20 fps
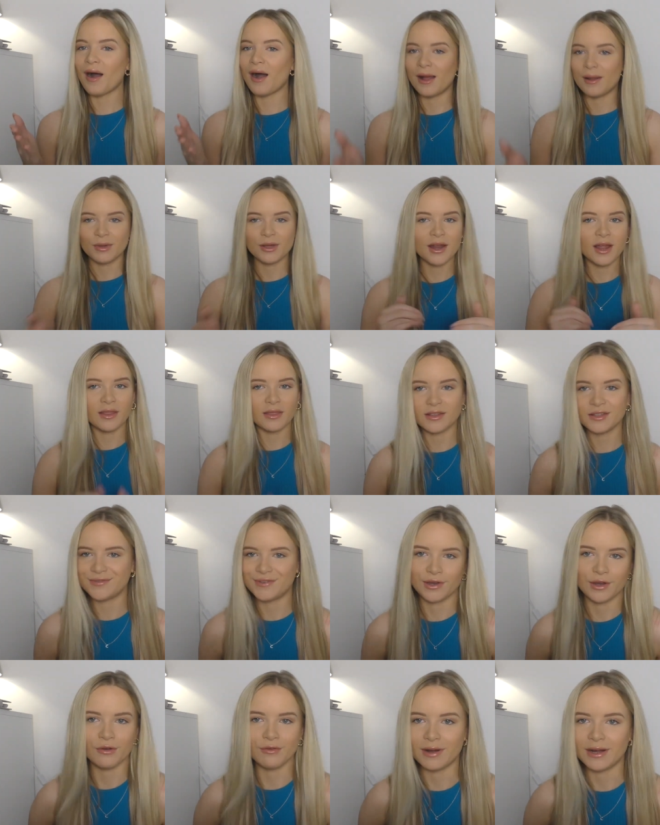I'm gonna end this
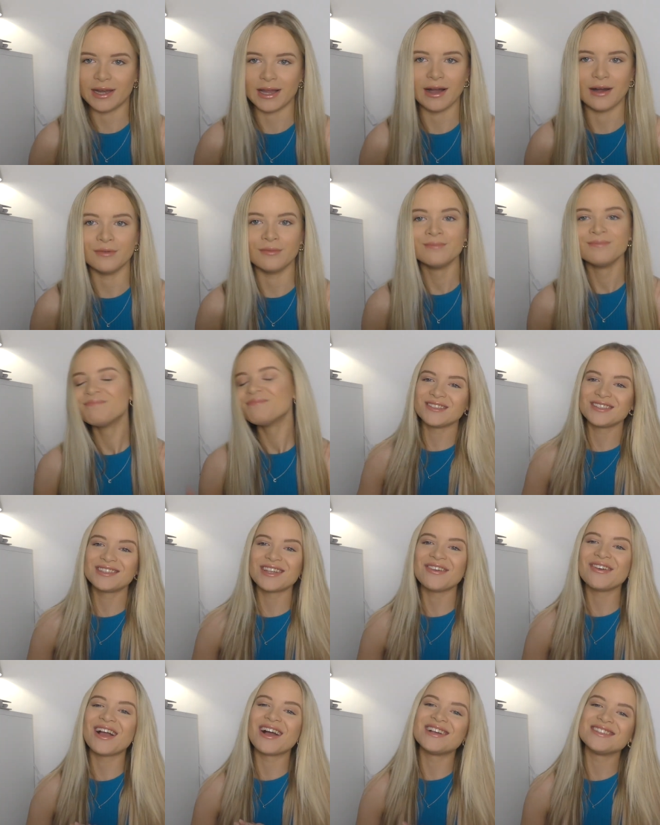video right now.
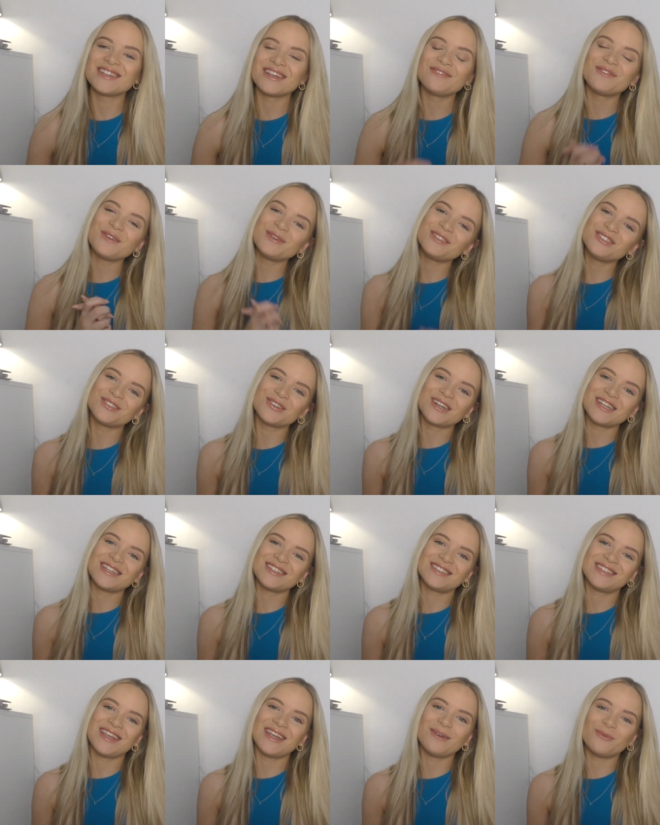So guys, if you
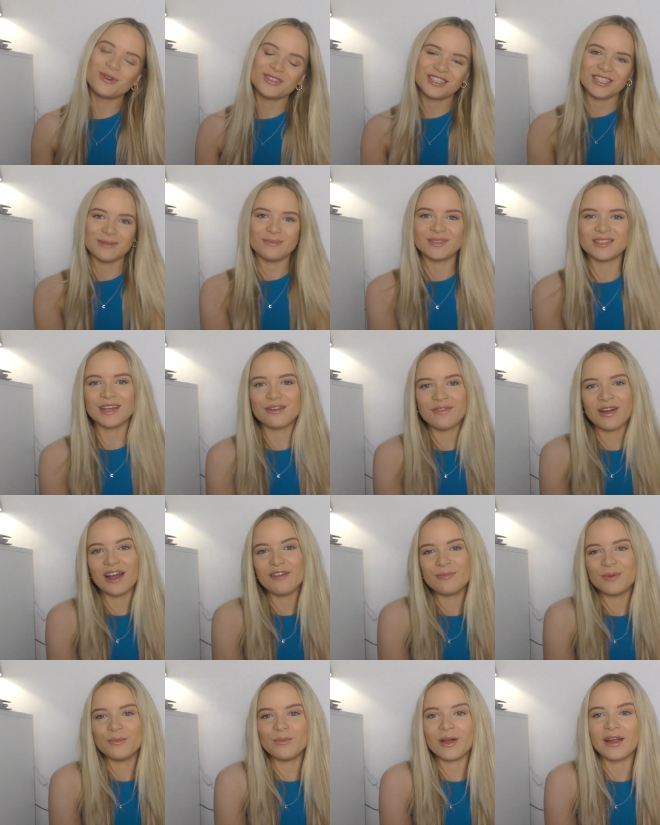enjoyed seeing what gym stuff
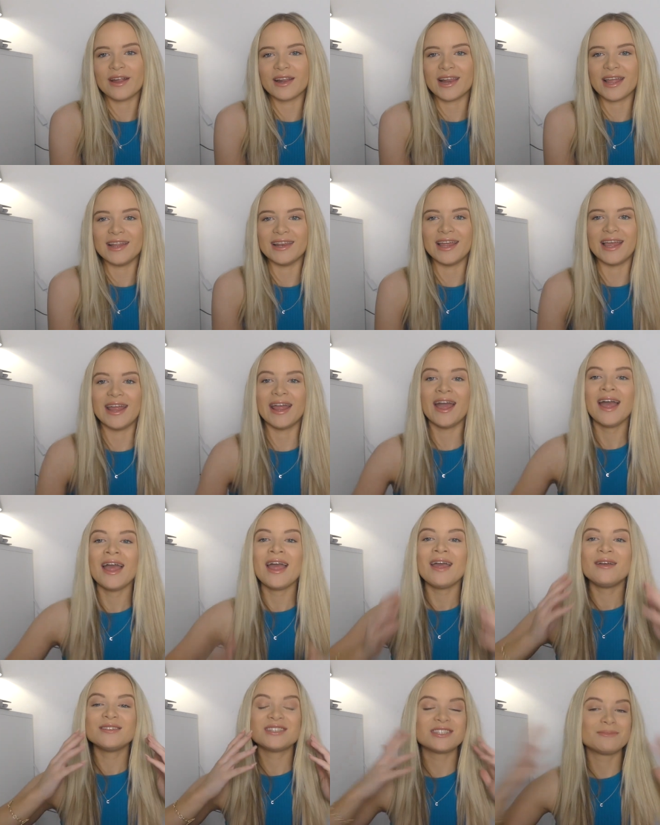I've been wearing lately,
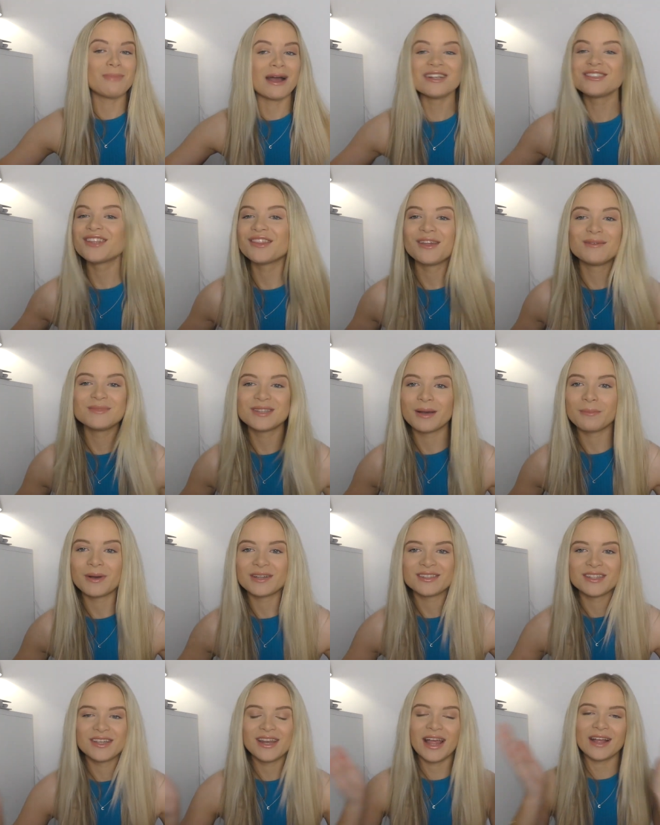smash the thumbs up
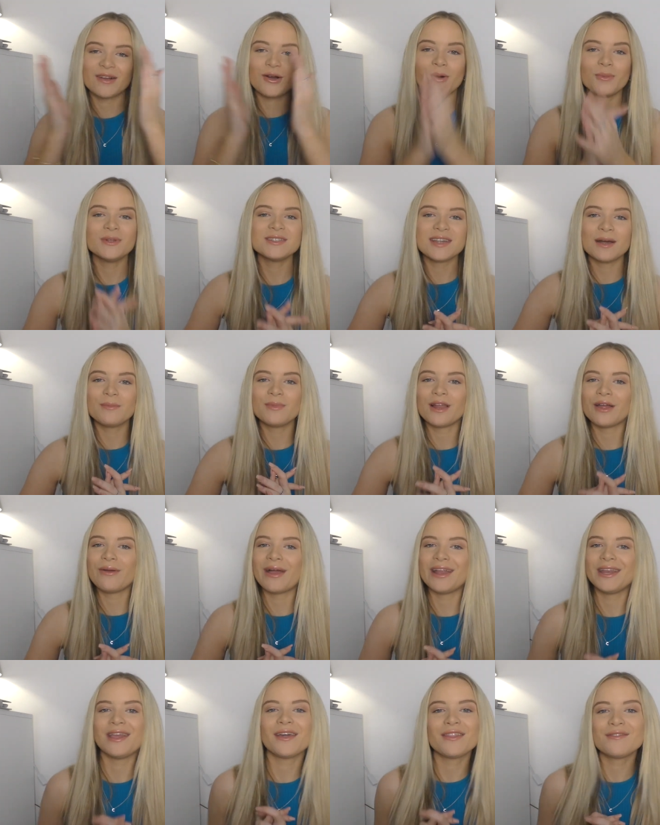button and comment down below
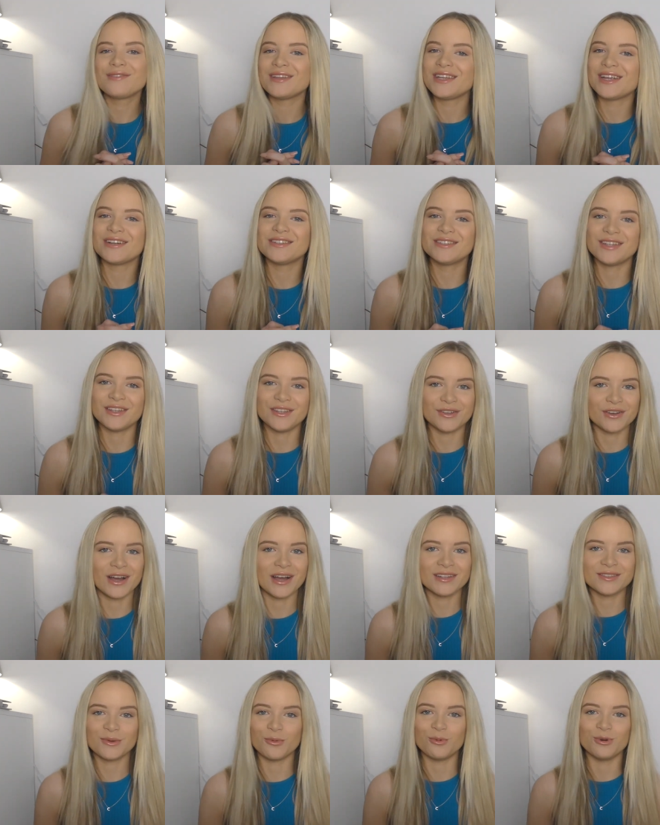any other videos that you
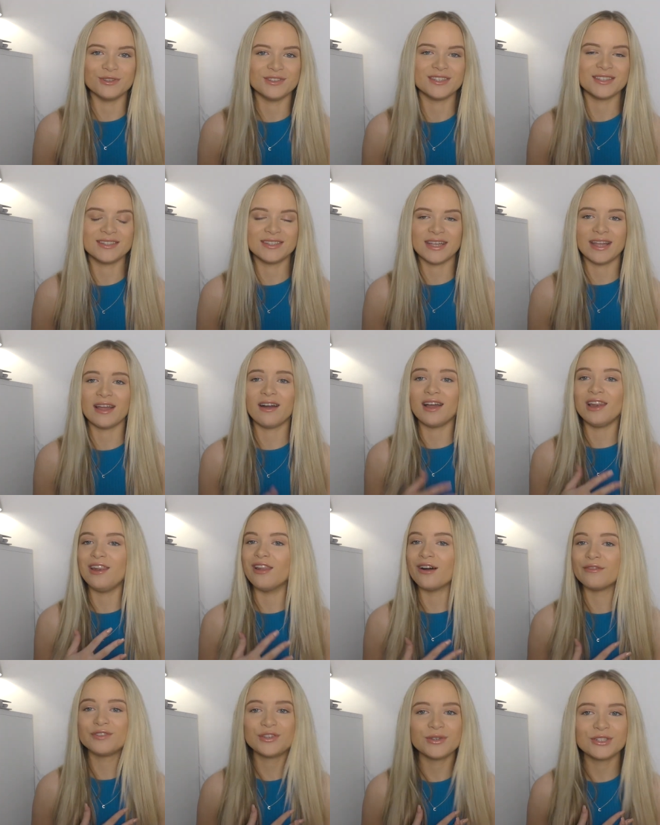guys want to see. I
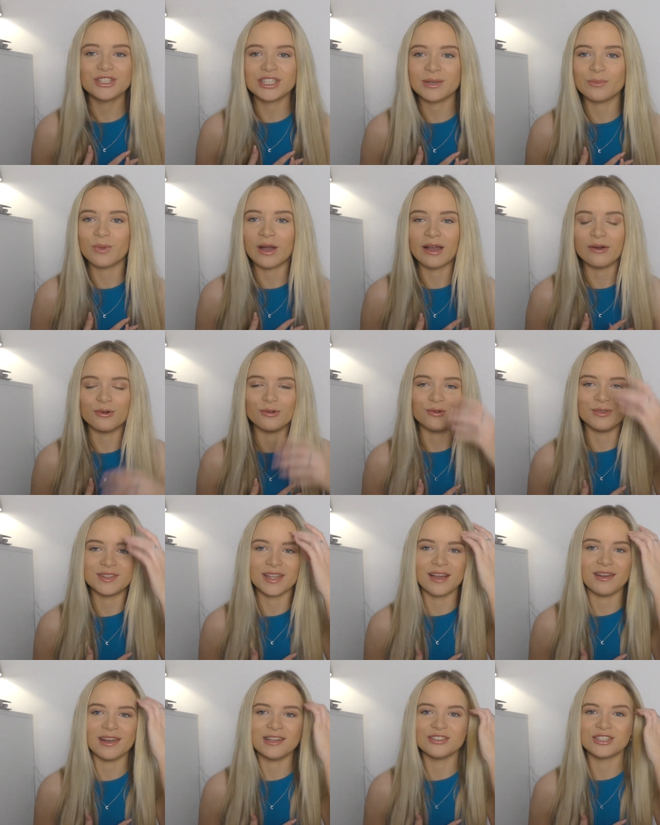love doing gym wear hauls.
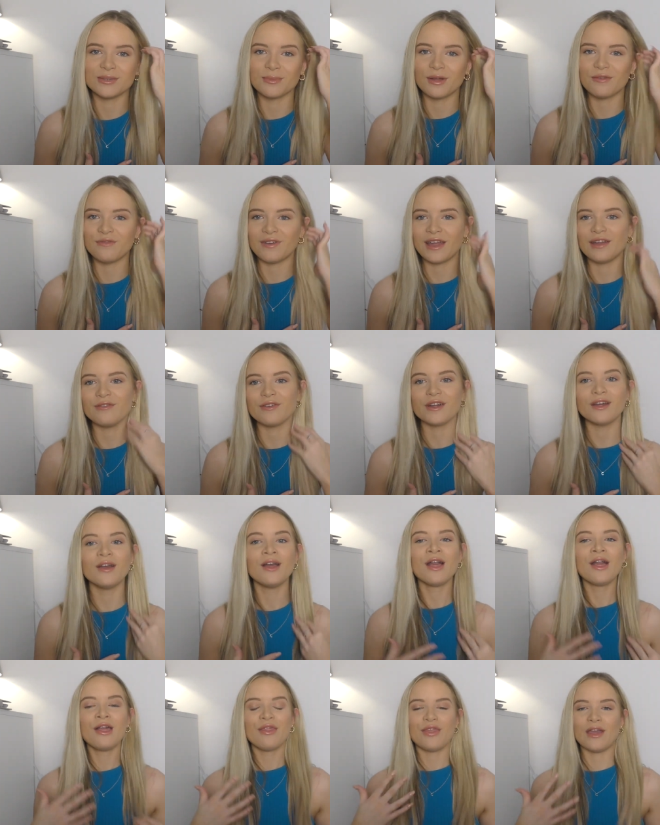They are literally my favorite
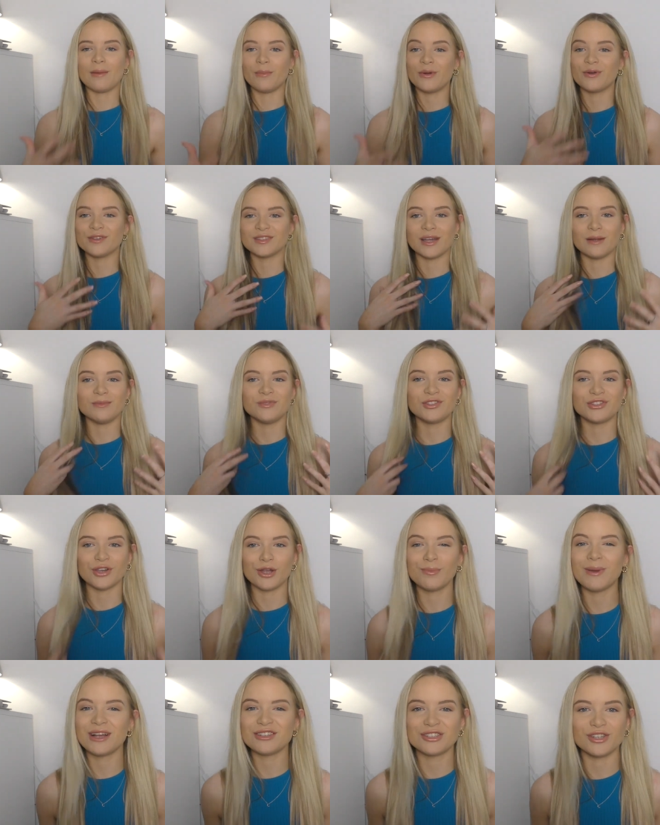thing because I'm
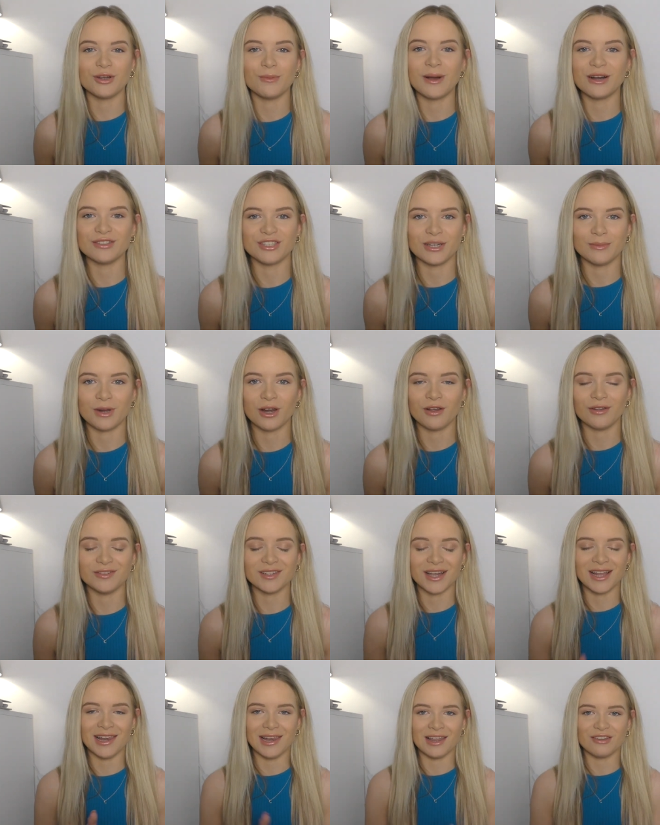so passionate about gym clothes.
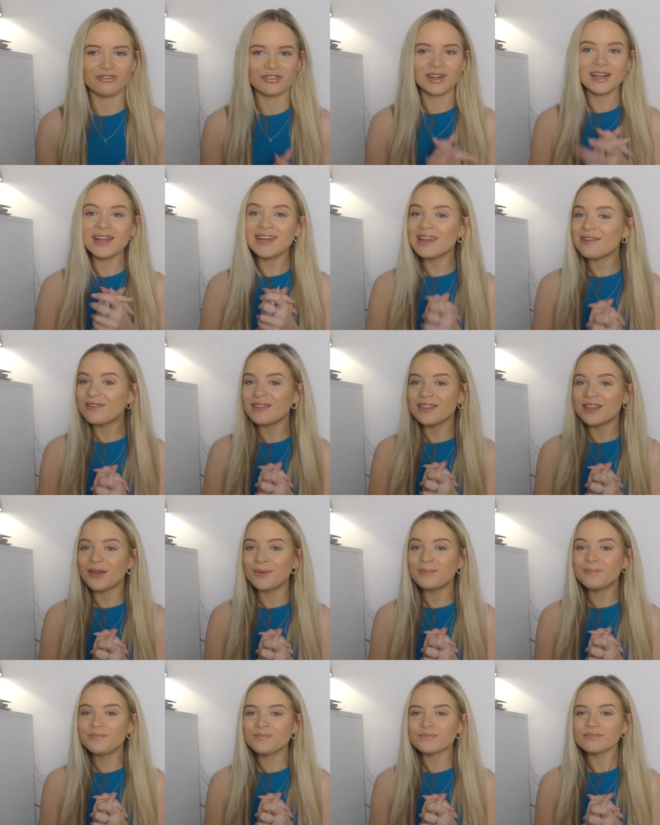I literally live in
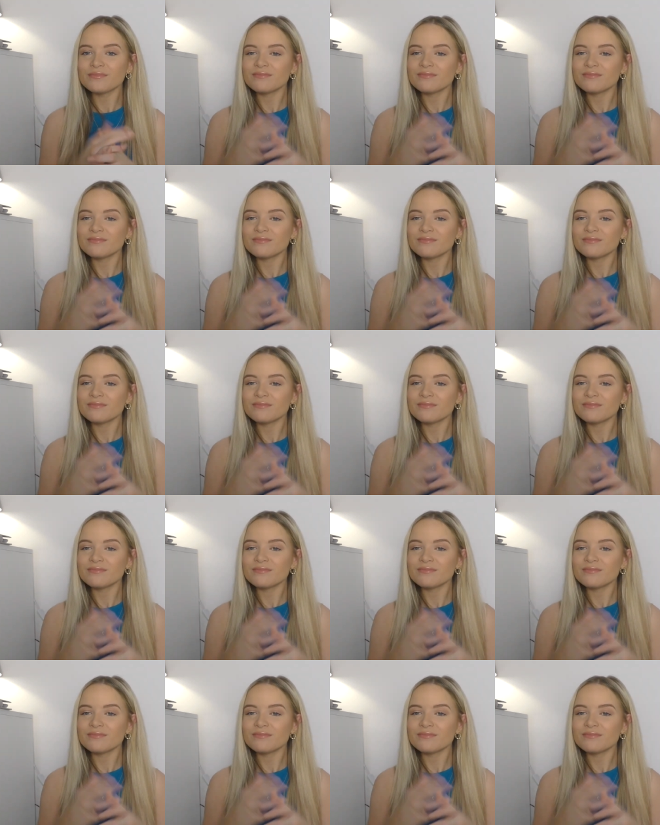them.